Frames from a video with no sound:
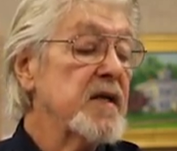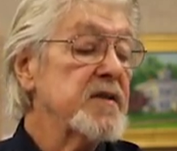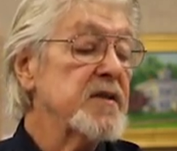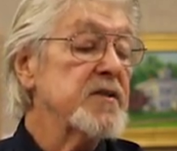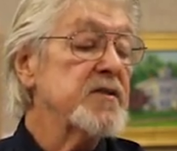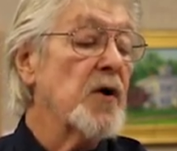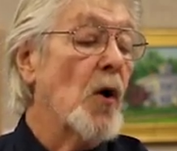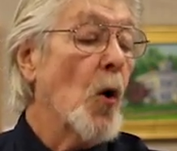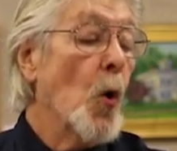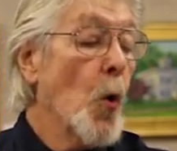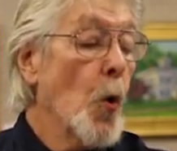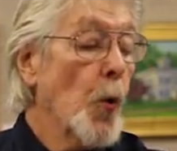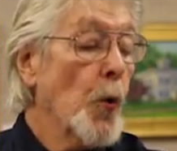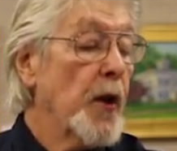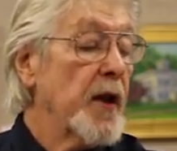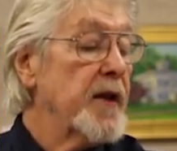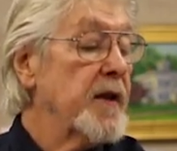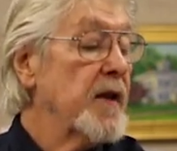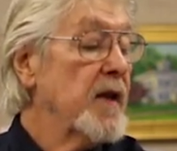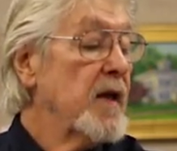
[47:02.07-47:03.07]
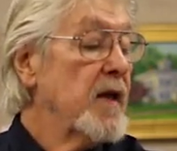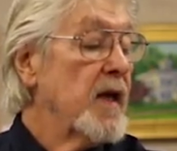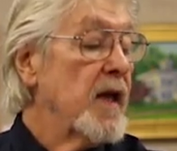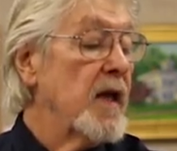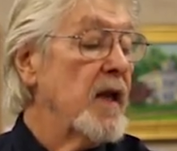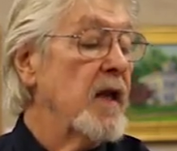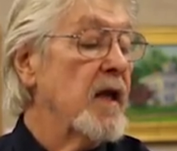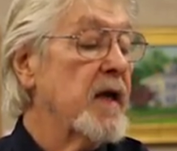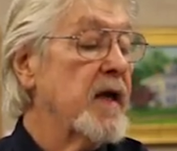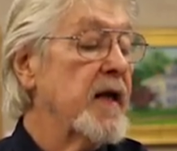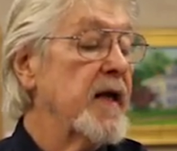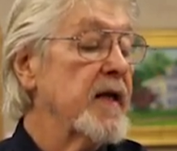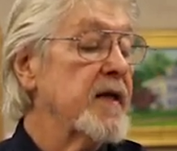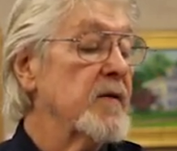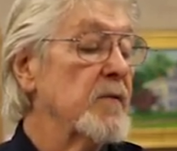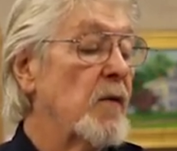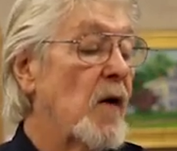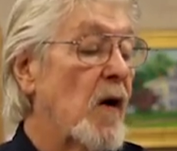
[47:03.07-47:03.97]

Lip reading: just holding it and looking at the